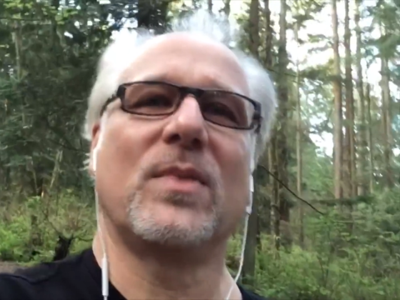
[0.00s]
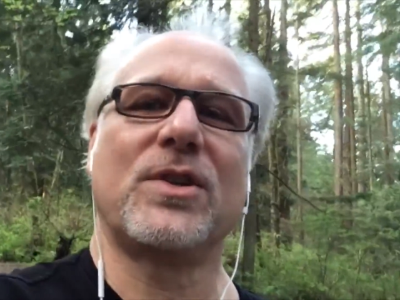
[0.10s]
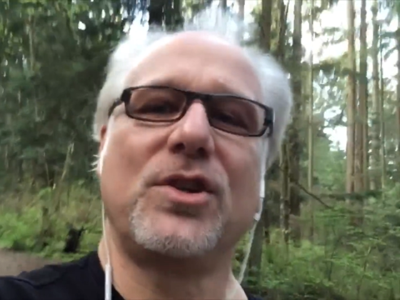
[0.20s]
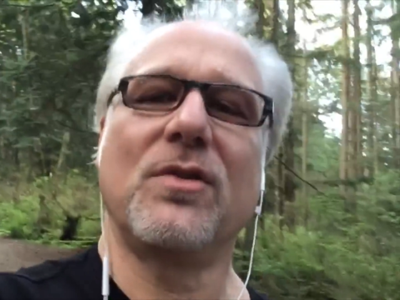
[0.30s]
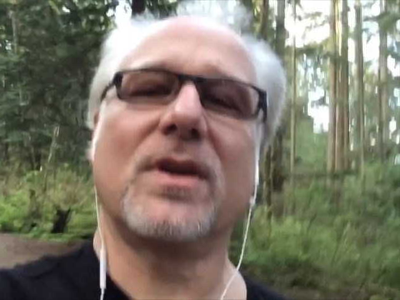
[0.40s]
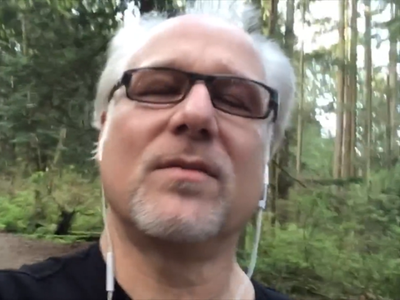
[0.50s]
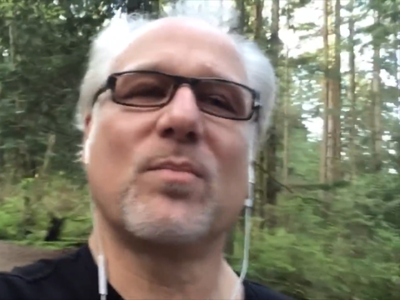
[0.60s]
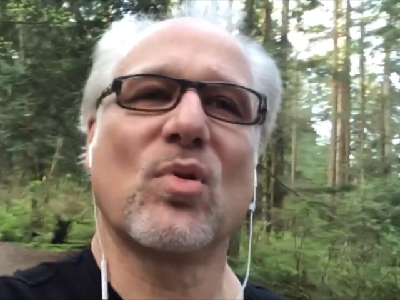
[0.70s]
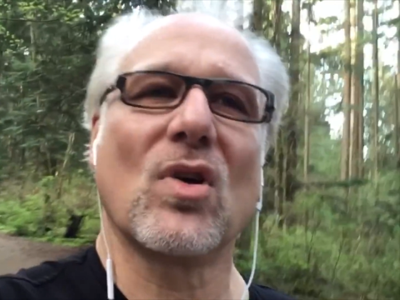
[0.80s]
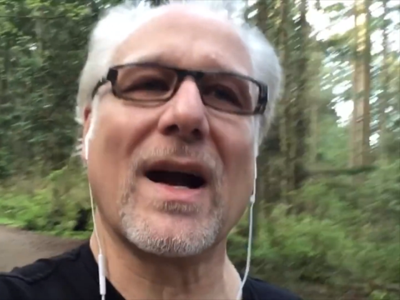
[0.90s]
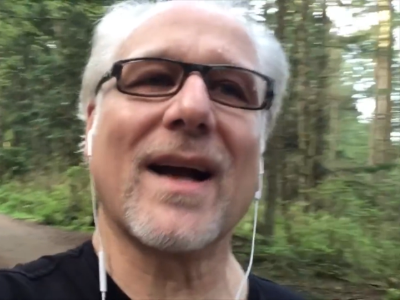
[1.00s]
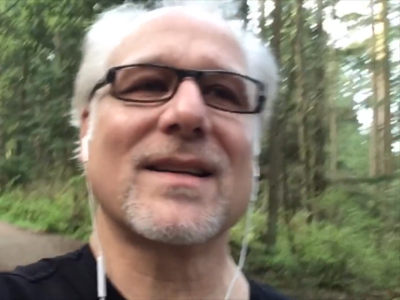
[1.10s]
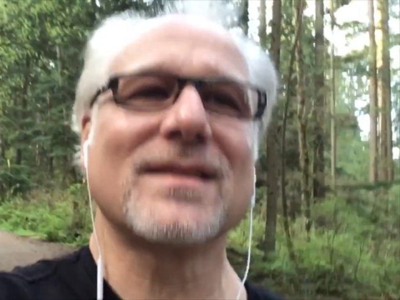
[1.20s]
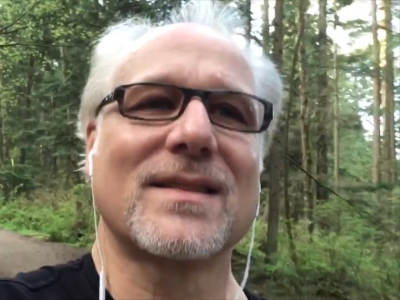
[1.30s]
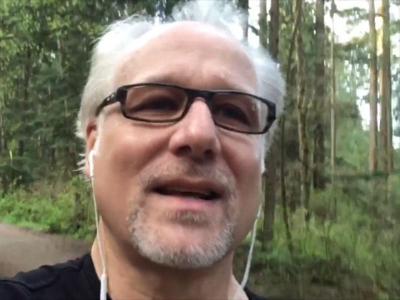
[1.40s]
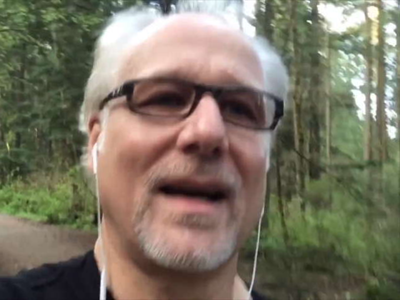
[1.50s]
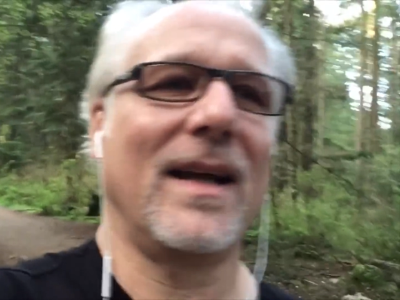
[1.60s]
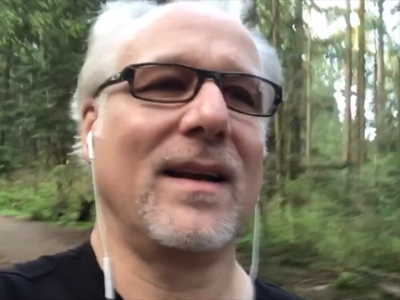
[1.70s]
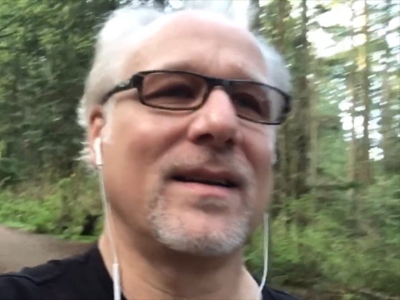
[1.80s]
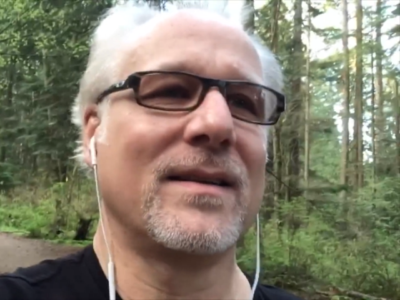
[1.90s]
but you can practice
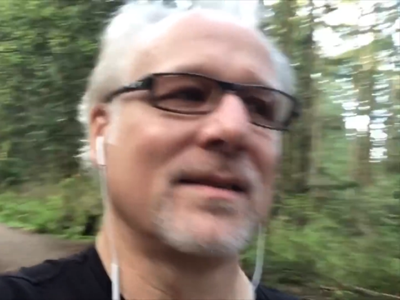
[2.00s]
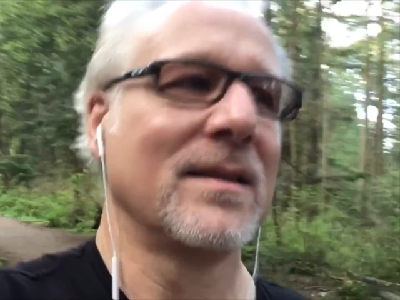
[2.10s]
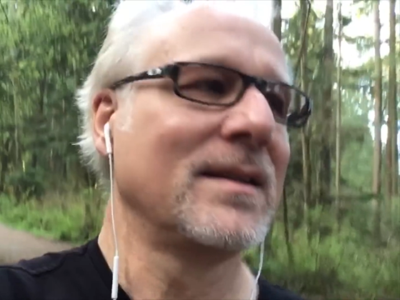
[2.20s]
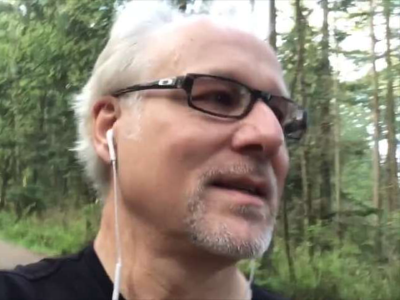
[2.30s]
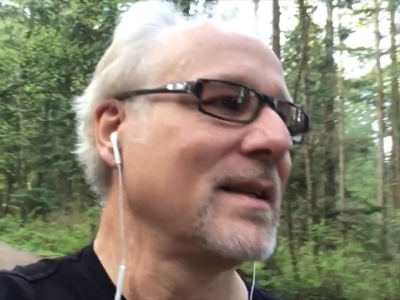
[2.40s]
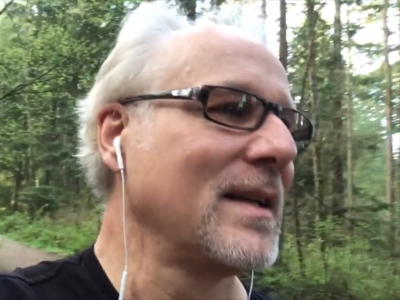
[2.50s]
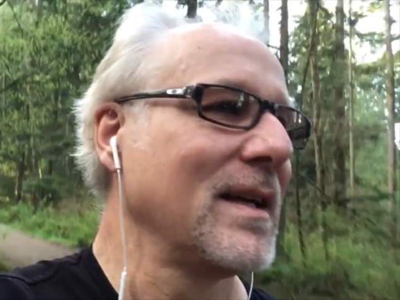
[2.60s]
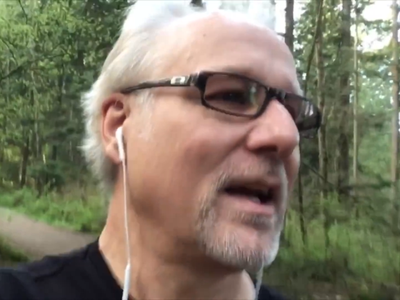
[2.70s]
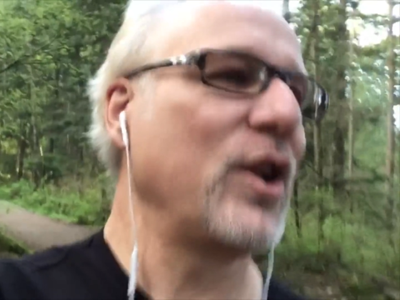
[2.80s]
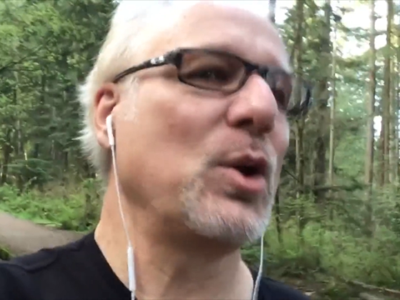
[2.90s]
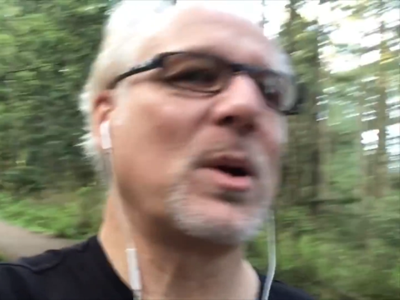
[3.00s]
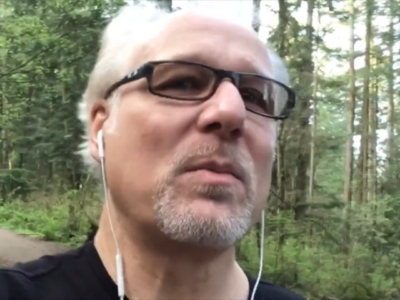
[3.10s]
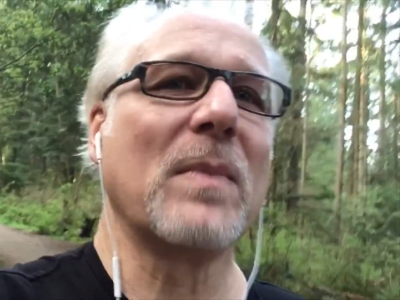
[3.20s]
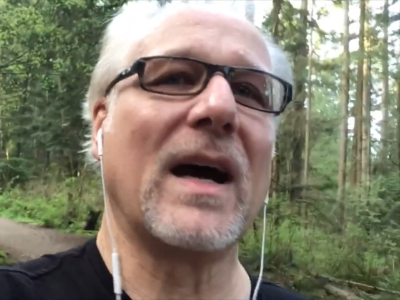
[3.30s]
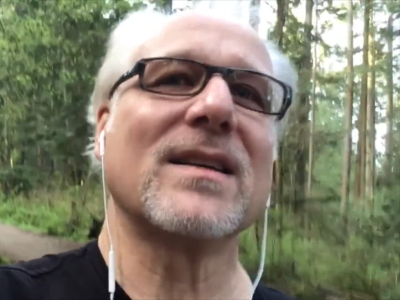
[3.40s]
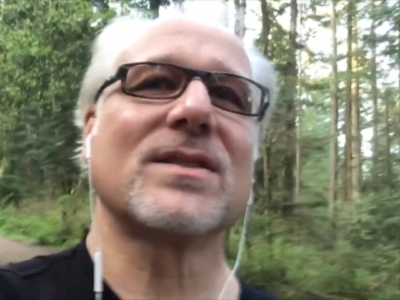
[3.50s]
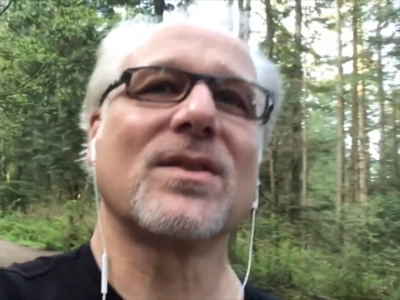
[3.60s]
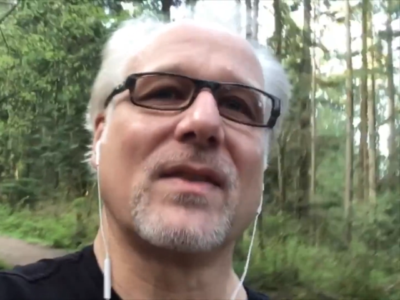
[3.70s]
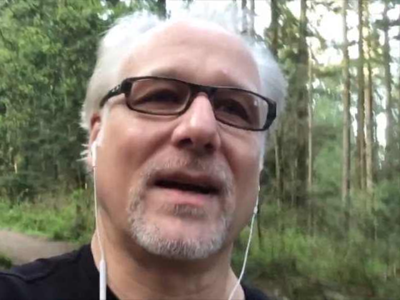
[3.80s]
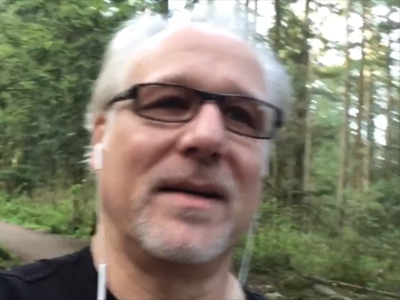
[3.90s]
that and you can
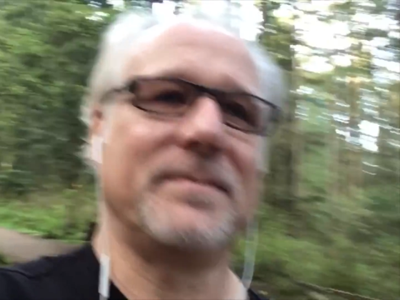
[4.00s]
master that.